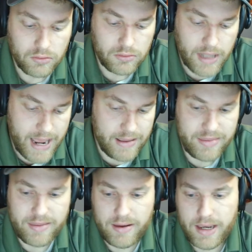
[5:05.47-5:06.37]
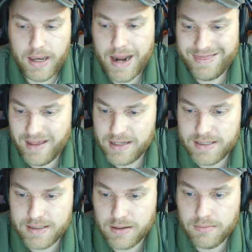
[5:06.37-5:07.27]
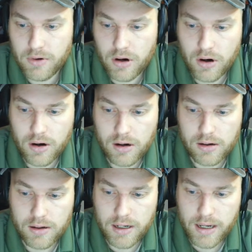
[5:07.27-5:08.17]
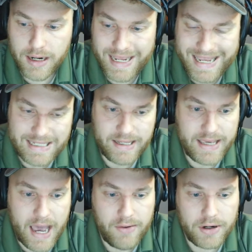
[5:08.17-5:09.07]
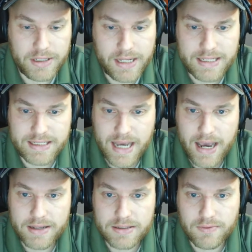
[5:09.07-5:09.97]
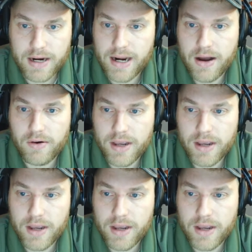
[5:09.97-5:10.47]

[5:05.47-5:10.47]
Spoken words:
length and athleticism are an easy counter to his size right now.